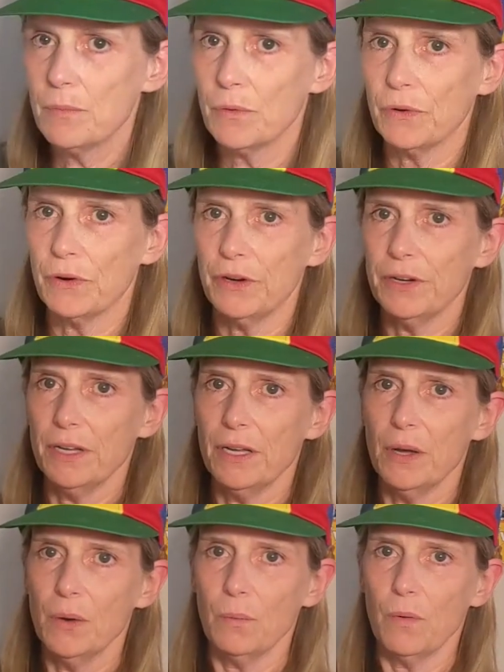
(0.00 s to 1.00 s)
board
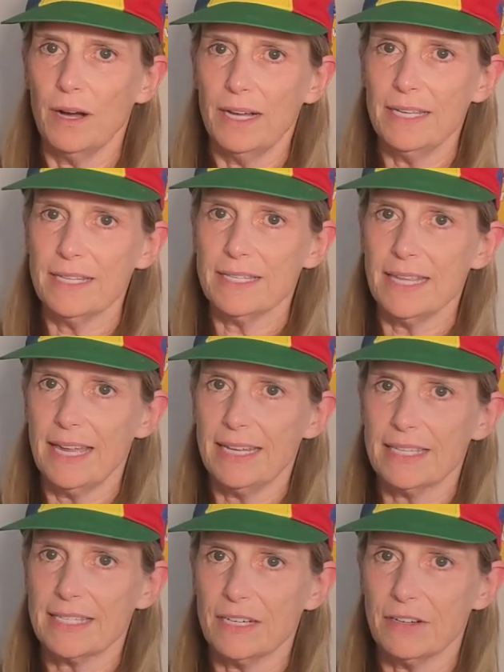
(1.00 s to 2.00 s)
was that
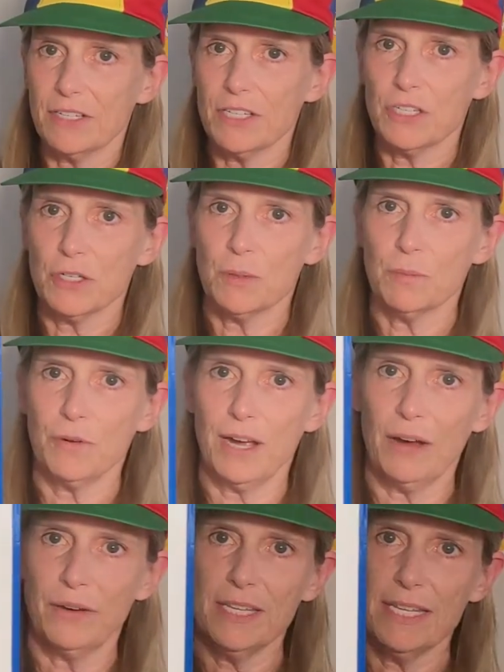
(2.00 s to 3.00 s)
it started to turn
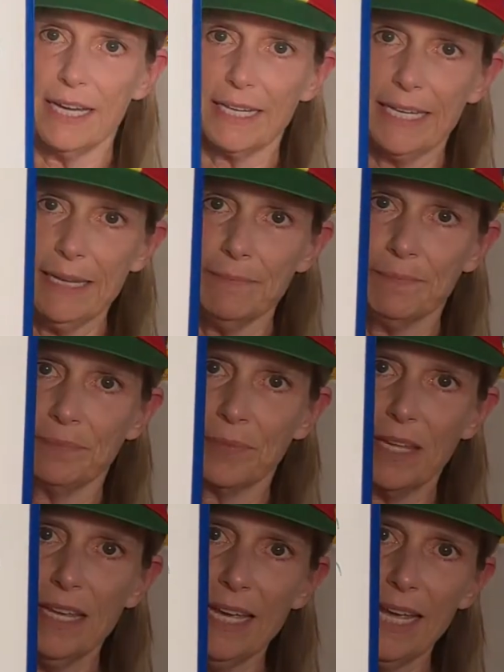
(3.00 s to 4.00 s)
brown and yucky,
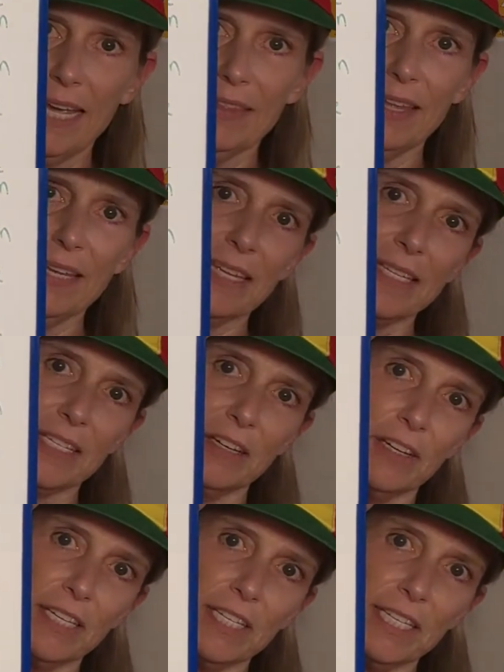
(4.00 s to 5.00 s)
and that they
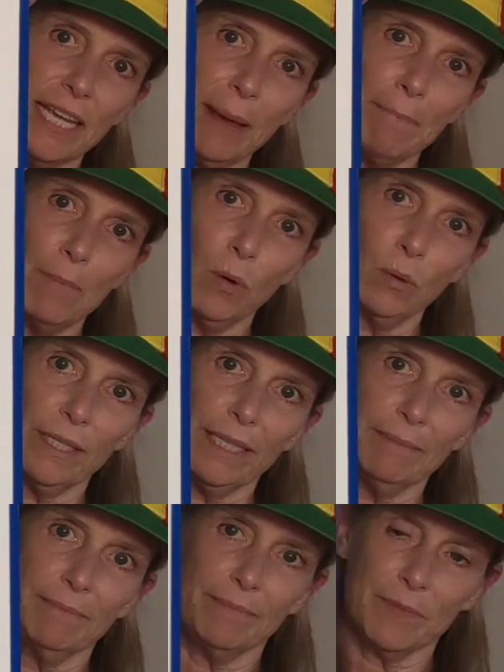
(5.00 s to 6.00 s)
started to get
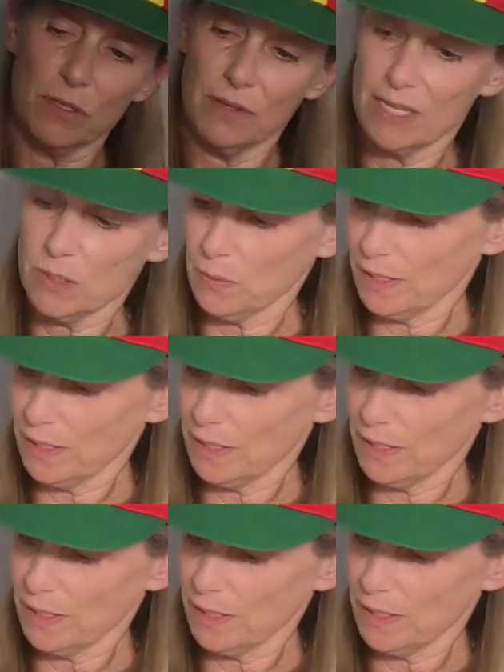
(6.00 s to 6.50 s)
moldy. So that's